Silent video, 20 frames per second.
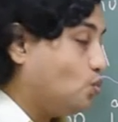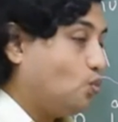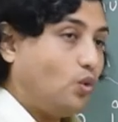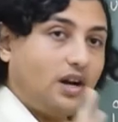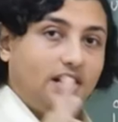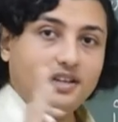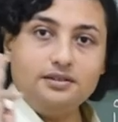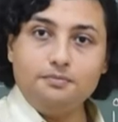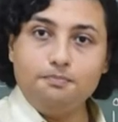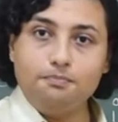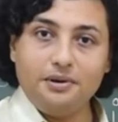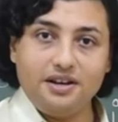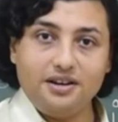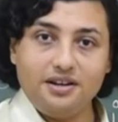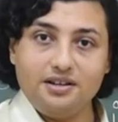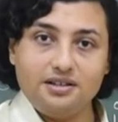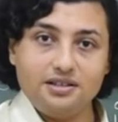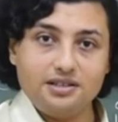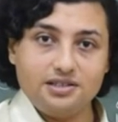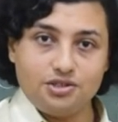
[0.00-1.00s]
one
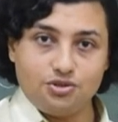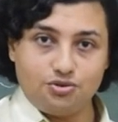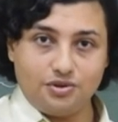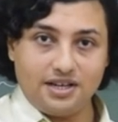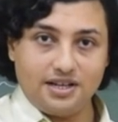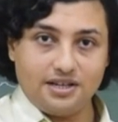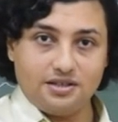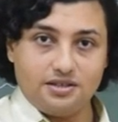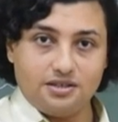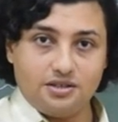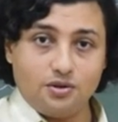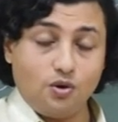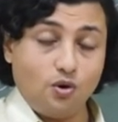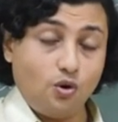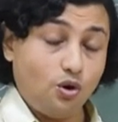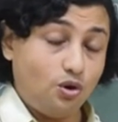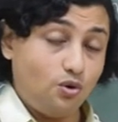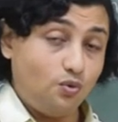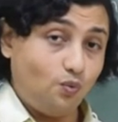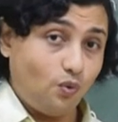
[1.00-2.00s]
parental strand
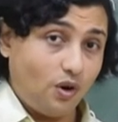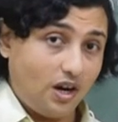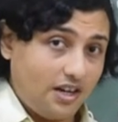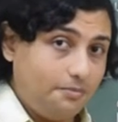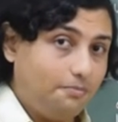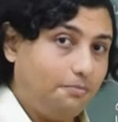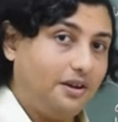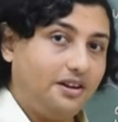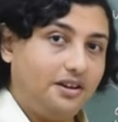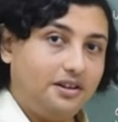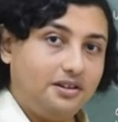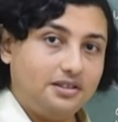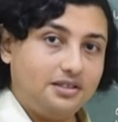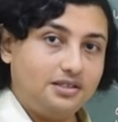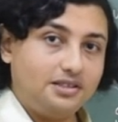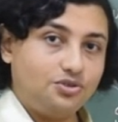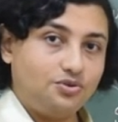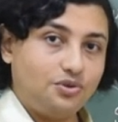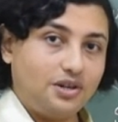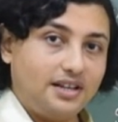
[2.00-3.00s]
on one parental
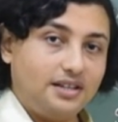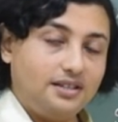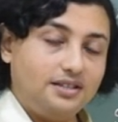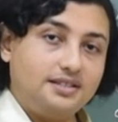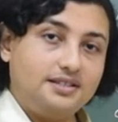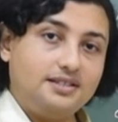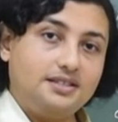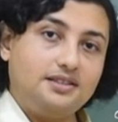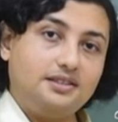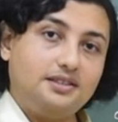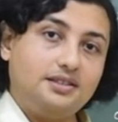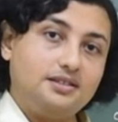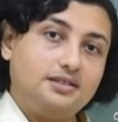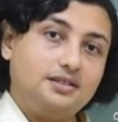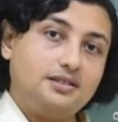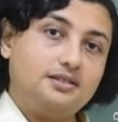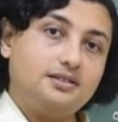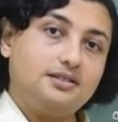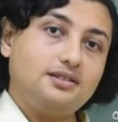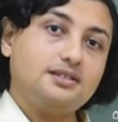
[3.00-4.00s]
strand the
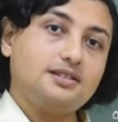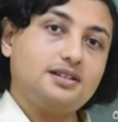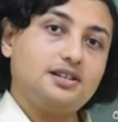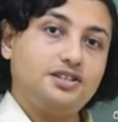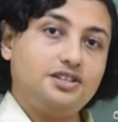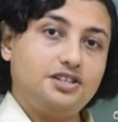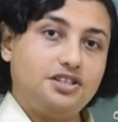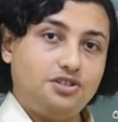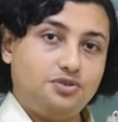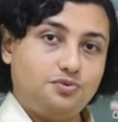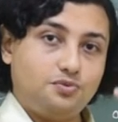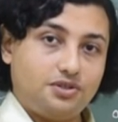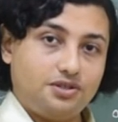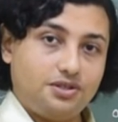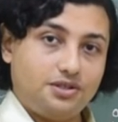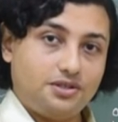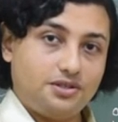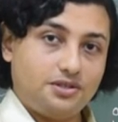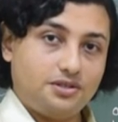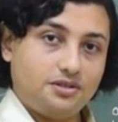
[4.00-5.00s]
synthesis is
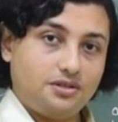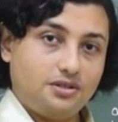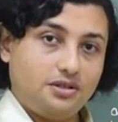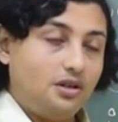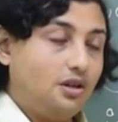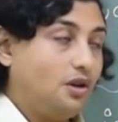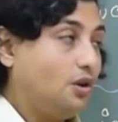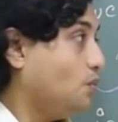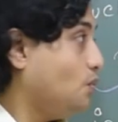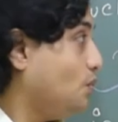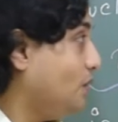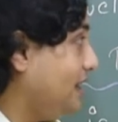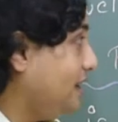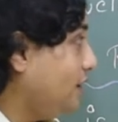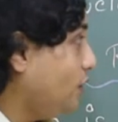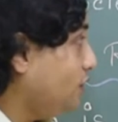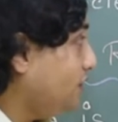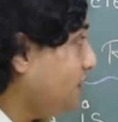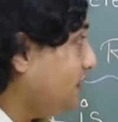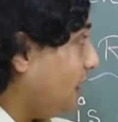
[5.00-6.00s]
continuous while
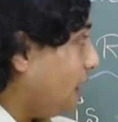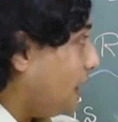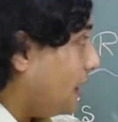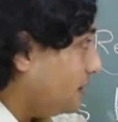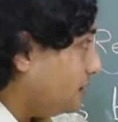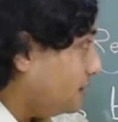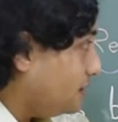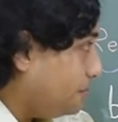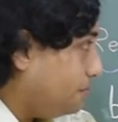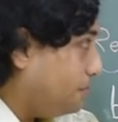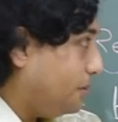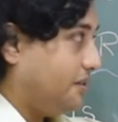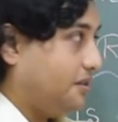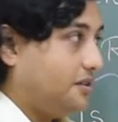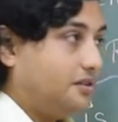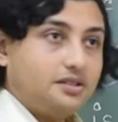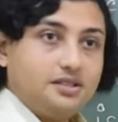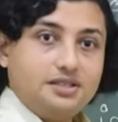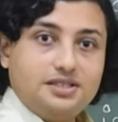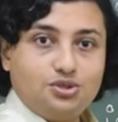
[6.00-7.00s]
on the other
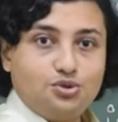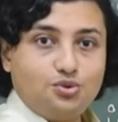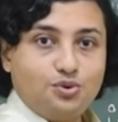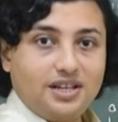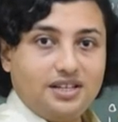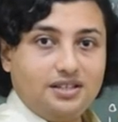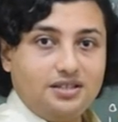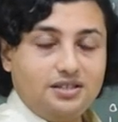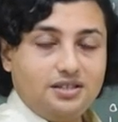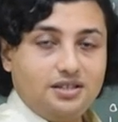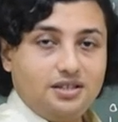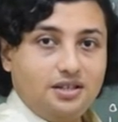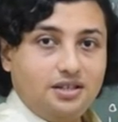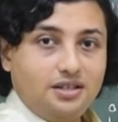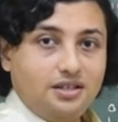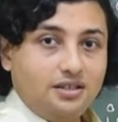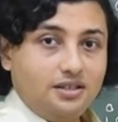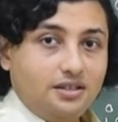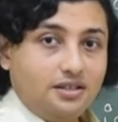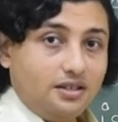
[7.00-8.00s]
parental strand
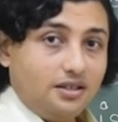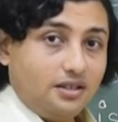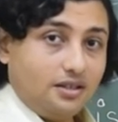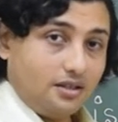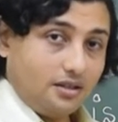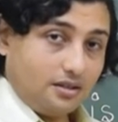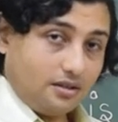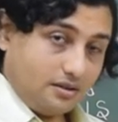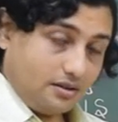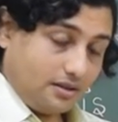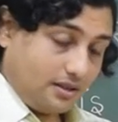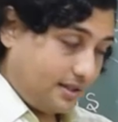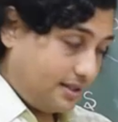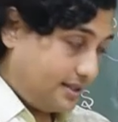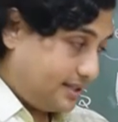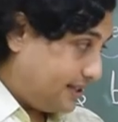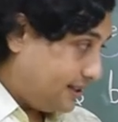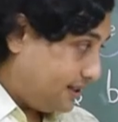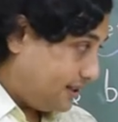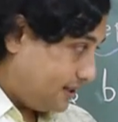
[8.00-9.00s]
the
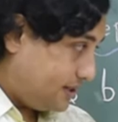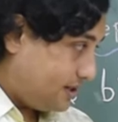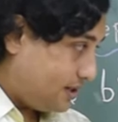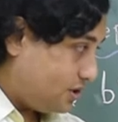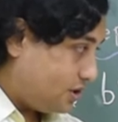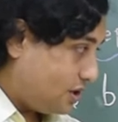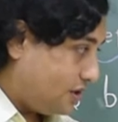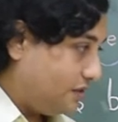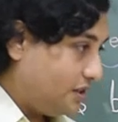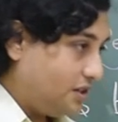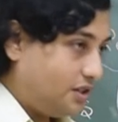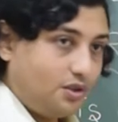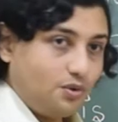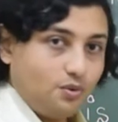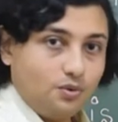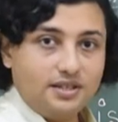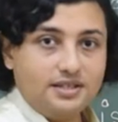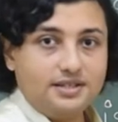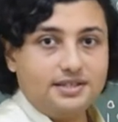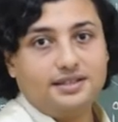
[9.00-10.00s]
synthesis of the
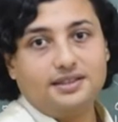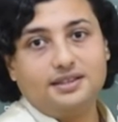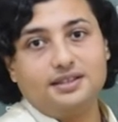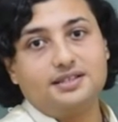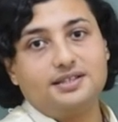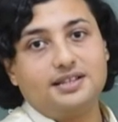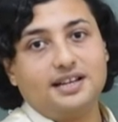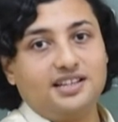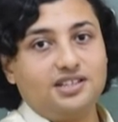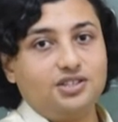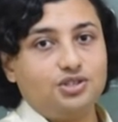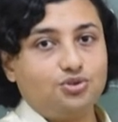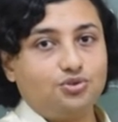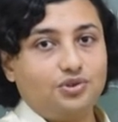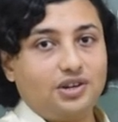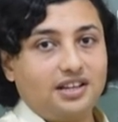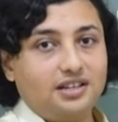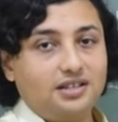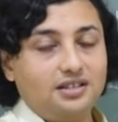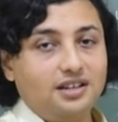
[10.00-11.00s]
newly synthesized
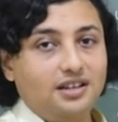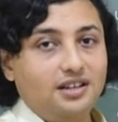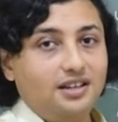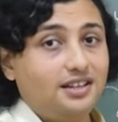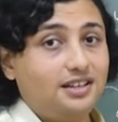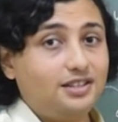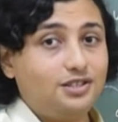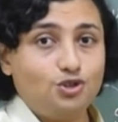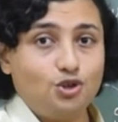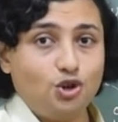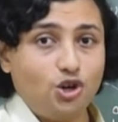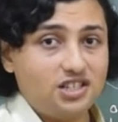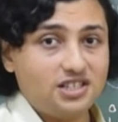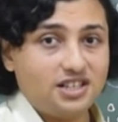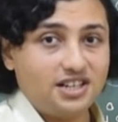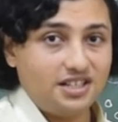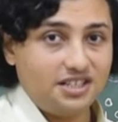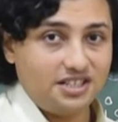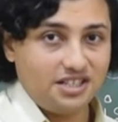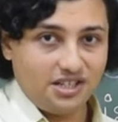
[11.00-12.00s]
strand is not
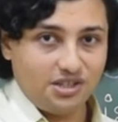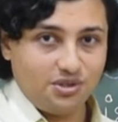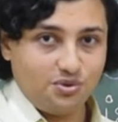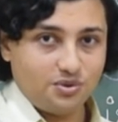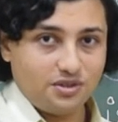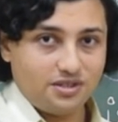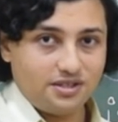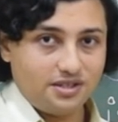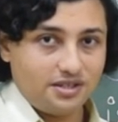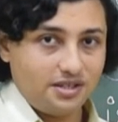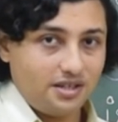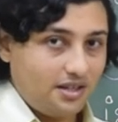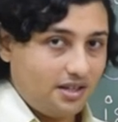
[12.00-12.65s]
continuous